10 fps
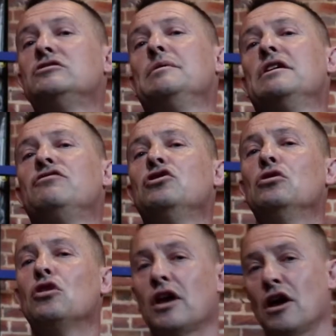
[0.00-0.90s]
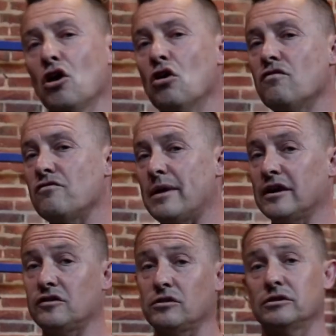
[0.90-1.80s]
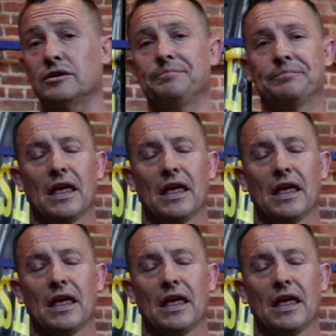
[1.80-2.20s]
to be of you looking over my shoulder.